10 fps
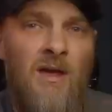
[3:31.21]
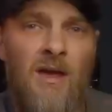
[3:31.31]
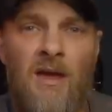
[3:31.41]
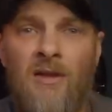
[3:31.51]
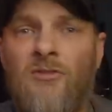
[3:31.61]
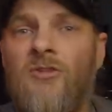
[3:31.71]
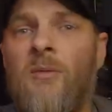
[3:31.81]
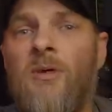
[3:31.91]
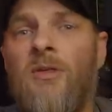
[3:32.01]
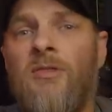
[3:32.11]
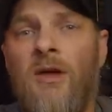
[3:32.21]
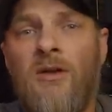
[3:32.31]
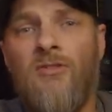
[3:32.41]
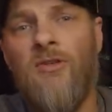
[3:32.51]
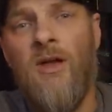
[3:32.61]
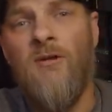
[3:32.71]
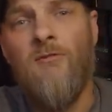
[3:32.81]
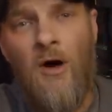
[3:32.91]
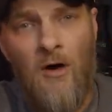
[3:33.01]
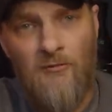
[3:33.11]
and some of the things
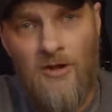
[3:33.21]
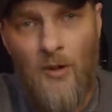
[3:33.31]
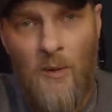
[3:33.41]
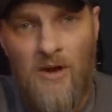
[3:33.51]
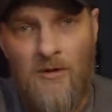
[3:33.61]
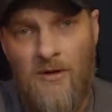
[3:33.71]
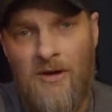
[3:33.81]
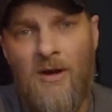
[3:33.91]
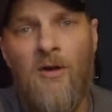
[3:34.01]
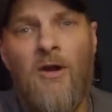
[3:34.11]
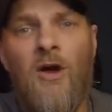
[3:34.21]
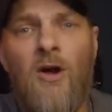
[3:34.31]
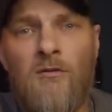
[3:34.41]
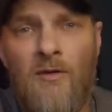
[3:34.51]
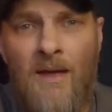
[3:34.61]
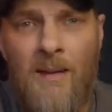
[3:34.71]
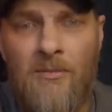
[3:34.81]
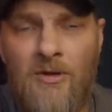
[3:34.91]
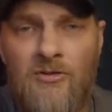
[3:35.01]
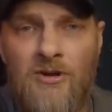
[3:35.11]
involved in queen rearing, and I'm going to overlap
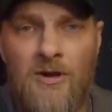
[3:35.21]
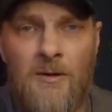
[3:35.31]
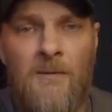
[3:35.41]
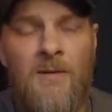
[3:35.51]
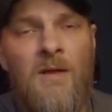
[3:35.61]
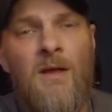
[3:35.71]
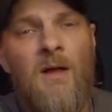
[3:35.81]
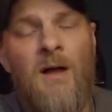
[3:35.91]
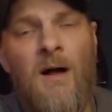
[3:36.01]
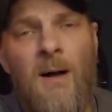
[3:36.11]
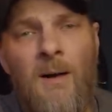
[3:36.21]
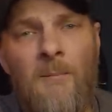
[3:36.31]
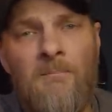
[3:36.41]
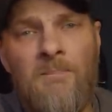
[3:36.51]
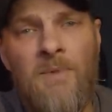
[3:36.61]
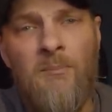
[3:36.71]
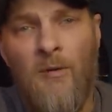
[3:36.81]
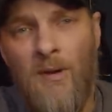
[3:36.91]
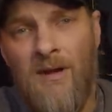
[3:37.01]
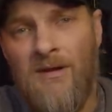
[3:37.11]
those here. Um, but
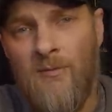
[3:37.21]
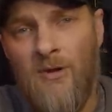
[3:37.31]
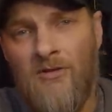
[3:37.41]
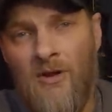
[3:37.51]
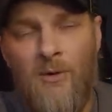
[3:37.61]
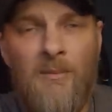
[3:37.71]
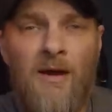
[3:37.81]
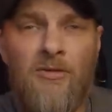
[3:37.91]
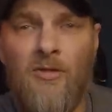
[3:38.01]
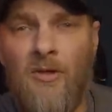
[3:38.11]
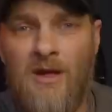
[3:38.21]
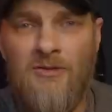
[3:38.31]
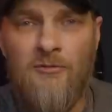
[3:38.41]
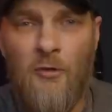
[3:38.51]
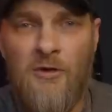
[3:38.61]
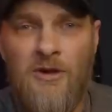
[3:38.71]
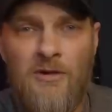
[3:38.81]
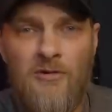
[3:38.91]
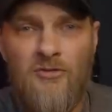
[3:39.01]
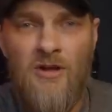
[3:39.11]
what I did was I went back to the last four
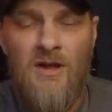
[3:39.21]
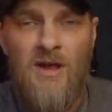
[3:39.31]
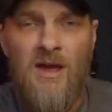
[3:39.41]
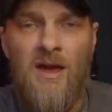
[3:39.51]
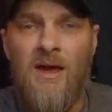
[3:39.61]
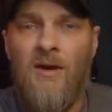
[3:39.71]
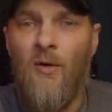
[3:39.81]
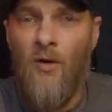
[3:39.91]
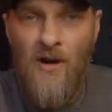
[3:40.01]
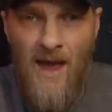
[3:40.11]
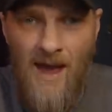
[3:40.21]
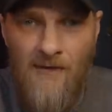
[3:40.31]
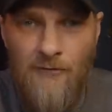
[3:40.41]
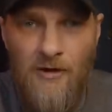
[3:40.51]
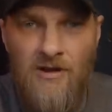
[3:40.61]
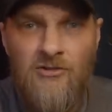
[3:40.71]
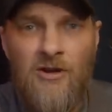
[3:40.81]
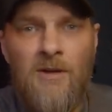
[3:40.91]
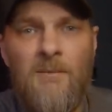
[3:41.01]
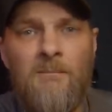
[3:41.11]
years, and on average,